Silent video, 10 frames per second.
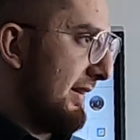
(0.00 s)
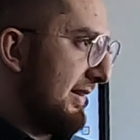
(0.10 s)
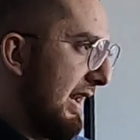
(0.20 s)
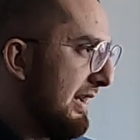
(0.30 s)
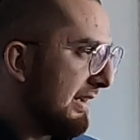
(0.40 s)
the
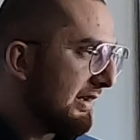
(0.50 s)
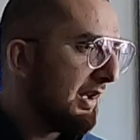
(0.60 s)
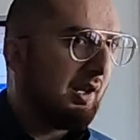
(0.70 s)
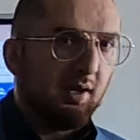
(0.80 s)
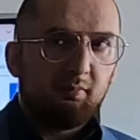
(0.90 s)
Senate
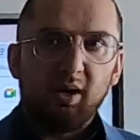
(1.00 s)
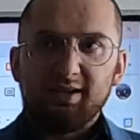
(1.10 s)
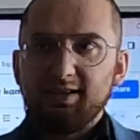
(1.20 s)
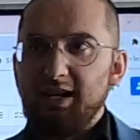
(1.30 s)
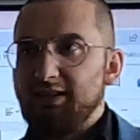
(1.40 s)
by
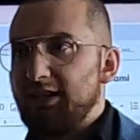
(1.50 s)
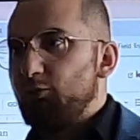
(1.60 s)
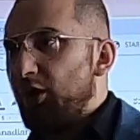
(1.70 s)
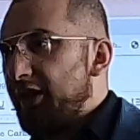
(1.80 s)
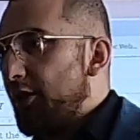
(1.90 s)
saying that,
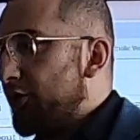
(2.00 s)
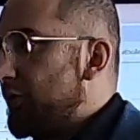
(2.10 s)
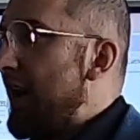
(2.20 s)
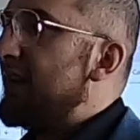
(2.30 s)
well, they don't do